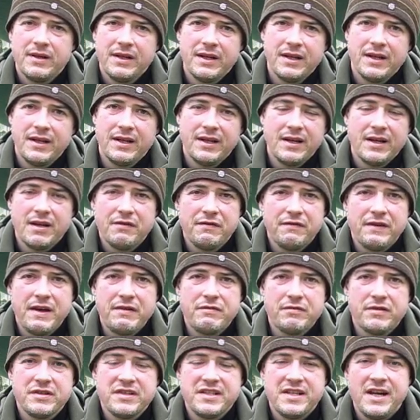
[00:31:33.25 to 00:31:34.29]
you know,
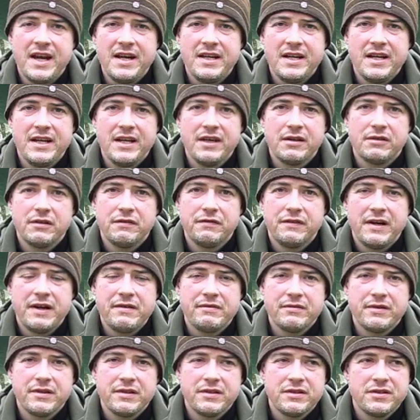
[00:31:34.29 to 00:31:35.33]
favorite teddy or a
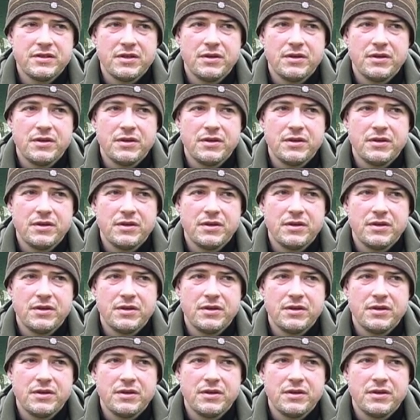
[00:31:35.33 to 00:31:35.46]
favorite